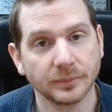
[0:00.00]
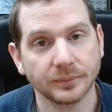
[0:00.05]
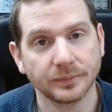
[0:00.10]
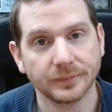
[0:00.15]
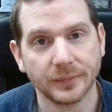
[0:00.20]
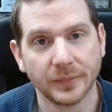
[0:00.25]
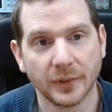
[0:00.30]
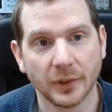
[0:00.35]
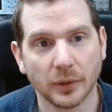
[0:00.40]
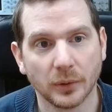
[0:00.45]

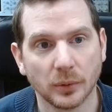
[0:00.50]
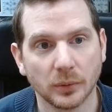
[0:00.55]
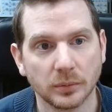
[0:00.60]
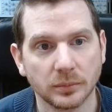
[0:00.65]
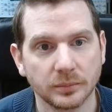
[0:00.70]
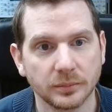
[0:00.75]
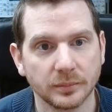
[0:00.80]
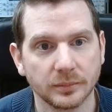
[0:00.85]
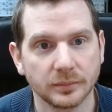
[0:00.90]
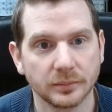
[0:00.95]
So
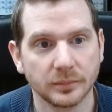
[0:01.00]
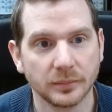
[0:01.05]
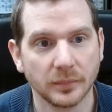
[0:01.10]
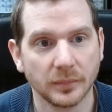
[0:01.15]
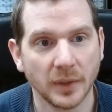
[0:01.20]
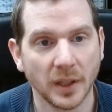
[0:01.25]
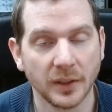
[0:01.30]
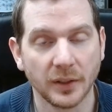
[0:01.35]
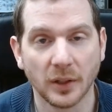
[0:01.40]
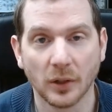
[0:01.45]

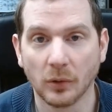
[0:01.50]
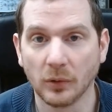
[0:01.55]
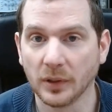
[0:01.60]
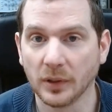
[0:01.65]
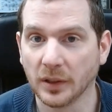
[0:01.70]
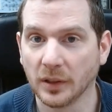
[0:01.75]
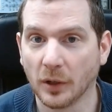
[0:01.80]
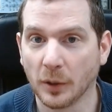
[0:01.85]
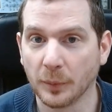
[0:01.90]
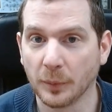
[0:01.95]
then the
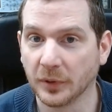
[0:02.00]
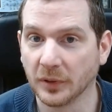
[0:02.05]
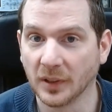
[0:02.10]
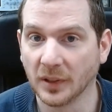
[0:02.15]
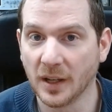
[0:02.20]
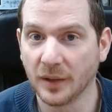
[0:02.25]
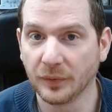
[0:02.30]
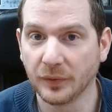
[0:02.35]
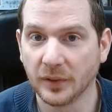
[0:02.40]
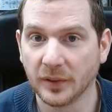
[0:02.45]
only option
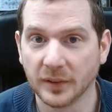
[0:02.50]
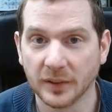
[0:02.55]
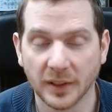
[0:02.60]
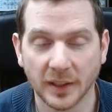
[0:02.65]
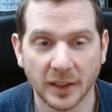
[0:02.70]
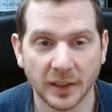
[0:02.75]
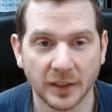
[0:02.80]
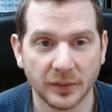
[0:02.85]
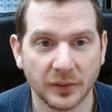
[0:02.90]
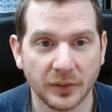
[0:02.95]
left
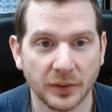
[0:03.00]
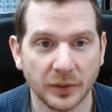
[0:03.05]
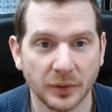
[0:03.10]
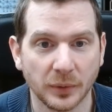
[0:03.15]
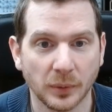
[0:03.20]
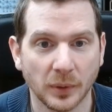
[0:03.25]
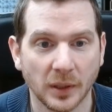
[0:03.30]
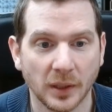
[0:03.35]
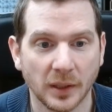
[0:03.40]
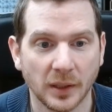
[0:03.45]
is
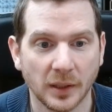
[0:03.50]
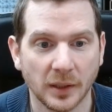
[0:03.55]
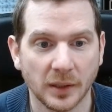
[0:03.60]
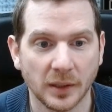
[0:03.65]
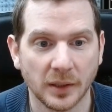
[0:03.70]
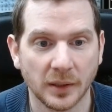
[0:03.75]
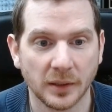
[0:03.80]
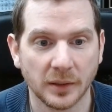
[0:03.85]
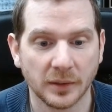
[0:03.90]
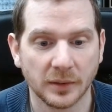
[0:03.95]

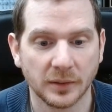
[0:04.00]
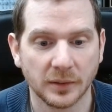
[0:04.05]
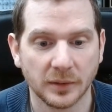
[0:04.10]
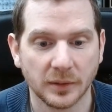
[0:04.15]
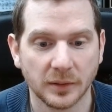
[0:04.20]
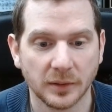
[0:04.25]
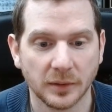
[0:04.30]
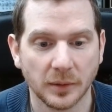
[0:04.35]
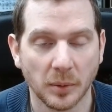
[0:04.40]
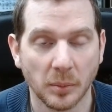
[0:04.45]
to
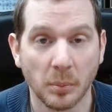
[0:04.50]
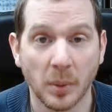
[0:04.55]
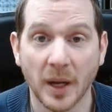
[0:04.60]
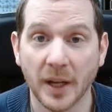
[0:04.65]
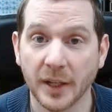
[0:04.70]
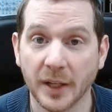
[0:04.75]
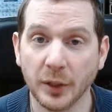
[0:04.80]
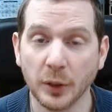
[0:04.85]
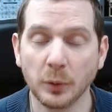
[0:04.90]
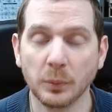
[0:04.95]
buy
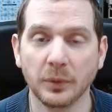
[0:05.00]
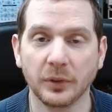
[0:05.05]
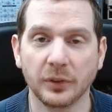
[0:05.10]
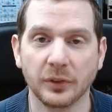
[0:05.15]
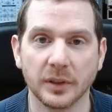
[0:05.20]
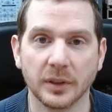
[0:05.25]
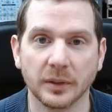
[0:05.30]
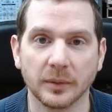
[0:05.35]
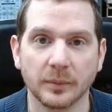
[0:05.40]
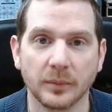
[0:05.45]
a new
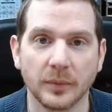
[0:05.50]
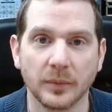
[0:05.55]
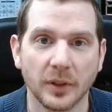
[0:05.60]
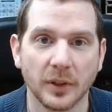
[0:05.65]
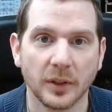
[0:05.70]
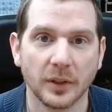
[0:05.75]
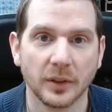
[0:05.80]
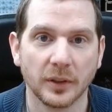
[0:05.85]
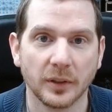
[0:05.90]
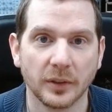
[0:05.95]
machine.
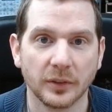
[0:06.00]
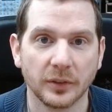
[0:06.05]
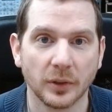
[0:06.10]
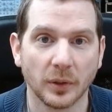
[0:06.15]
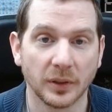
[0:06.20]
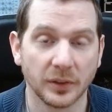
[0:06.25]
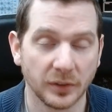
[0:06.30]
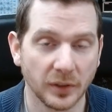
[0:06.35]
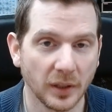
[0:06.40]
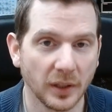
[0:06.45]

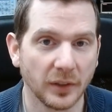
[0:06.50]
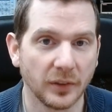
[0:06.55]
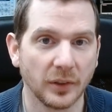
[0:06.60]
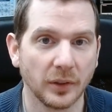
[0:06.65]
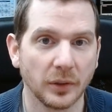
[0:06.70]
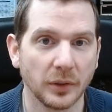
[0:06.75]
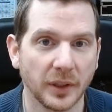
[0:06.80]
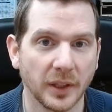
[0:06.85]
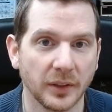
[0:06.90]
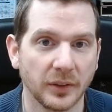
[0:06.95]
So I started to
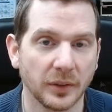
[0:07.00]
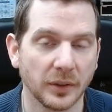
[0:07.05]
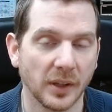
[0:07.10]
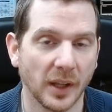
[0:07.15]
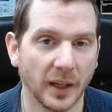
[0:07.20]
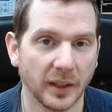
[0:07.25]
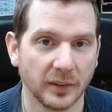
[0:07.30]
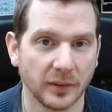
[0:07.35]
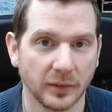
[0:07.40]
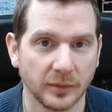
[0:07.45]
look into
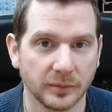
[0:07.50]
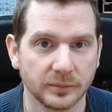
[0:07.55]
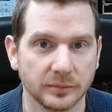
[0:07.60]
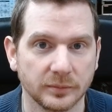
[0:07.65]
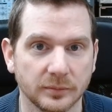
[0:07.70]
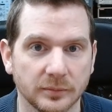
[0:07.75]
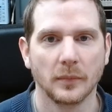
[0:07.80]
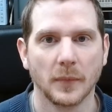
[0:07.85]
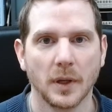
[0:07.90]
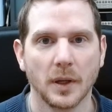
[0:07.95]
that.
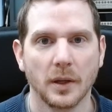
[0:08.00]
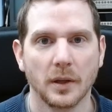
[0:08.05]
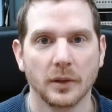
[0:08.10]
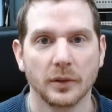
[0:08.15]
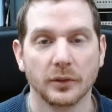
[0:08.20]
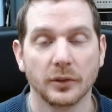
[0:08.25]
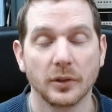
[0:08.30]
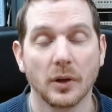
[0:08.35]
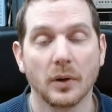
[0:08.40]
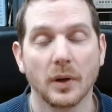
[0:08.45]

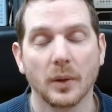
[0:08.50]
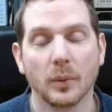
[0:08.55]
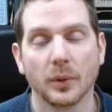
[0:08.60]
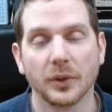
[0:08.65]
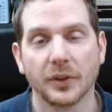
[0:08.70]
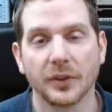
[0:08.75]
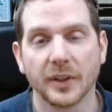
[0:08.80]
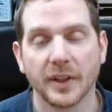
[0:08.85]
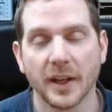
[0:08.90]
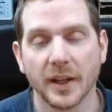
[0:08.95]
So I
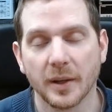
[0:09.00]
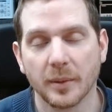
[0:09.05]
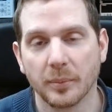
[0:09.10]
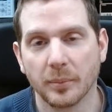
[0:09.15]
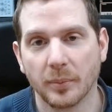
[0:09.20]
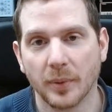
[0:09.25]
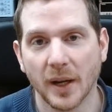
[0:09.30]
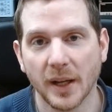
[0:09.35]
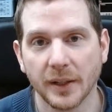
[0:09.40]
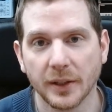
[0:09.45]
wanted to get a
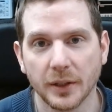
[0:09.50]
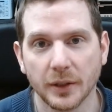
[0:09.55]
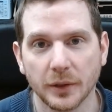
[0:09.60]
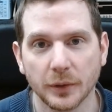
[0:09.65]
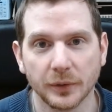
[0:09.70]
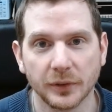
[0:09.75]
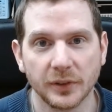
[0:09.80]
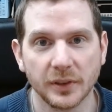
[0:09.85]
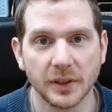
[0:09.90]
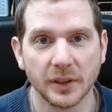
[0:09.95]
brand
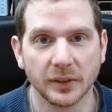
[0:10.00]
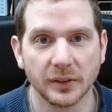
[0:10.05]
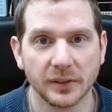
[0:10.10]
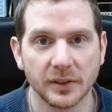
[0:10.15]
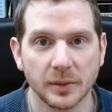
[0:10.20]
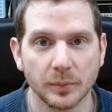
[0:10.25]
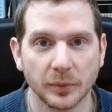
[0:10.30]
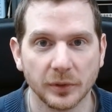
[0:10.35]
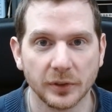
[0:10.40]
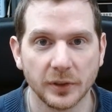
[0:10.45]
new
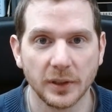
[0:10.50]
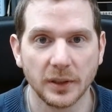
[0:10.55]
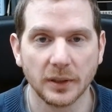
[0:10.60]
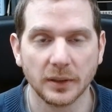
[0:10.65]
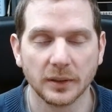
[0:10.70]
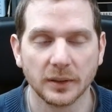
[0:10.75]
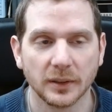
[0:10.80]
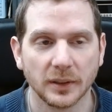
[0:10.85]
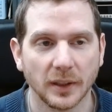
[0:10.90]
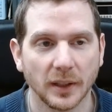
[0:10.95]
CNC
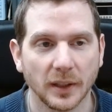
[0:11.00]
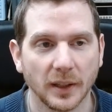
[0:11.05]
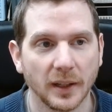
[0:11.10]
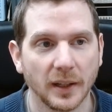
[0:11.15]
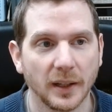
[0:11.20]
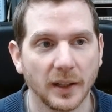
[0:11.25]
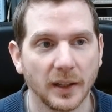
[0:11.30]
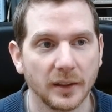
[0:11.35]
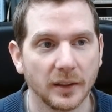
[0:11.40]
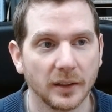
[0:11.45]
machine,
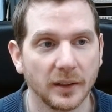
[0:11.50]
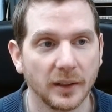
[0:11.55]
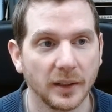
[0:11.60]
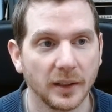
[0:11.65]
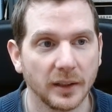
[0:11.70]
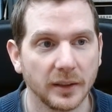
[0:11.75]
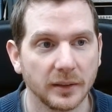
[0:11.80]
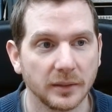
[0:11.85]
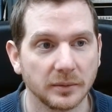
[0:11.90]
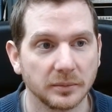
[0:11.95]
and I
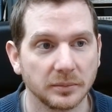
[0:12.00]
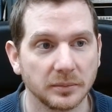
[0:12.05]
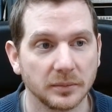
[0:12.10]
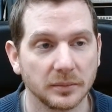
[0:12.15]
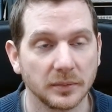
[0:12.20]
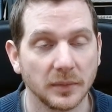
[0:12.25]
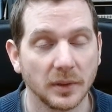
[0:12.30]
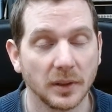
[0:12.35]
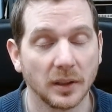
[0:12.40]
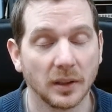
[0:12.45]
had
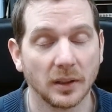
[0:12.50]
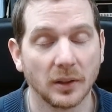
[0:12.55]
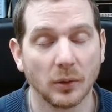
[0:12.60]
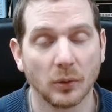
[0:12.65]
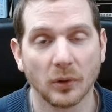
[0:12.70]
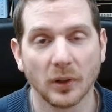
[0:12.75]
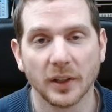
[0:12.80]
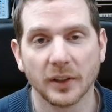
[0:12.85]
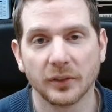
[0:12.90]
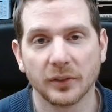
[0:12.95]
a
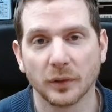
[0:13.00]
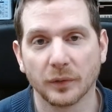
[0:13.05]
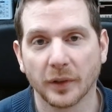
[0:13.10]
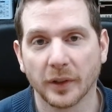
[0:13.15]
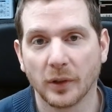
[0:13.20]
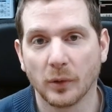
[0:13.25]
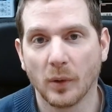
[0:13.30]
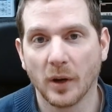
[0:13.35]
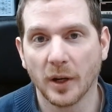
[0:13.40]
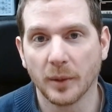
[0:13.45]
long list of
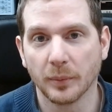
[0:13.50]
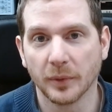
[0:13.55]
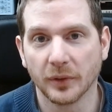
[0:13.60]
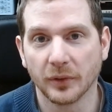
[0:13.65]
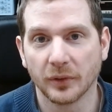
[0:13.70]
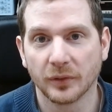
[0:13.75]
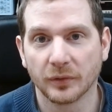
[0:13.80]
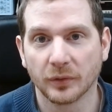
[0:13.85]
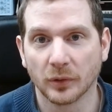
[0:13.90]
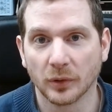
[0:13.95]

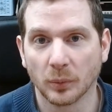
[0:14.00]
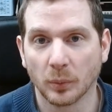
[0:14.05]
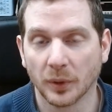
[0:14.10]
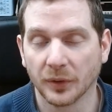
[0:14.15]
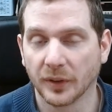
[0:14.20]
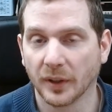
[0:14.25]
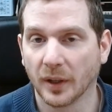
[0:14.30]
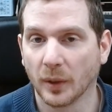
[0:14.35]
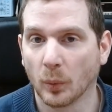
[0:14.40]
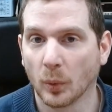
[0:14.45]
requirements for
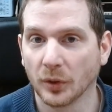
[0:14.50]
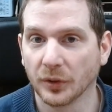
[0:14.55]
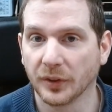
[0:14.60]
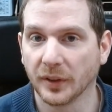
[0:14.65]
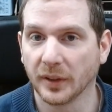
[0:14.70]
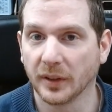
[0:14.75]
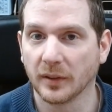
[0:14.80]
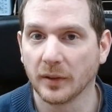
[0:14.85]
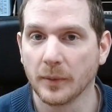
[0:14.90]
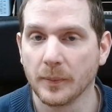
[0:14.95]
what I wanted.